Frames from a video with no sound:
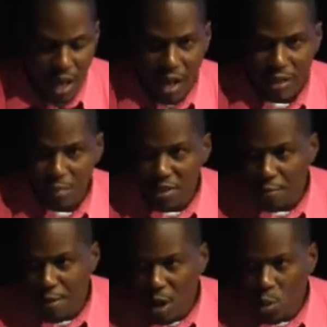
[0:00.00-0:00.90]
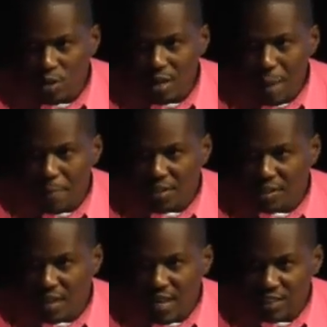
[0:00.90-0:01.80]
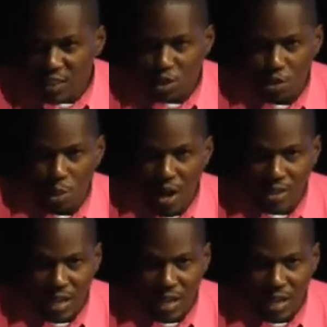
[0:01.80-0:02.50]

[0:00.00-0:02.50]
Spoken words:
As a matter of fact, only a business license is required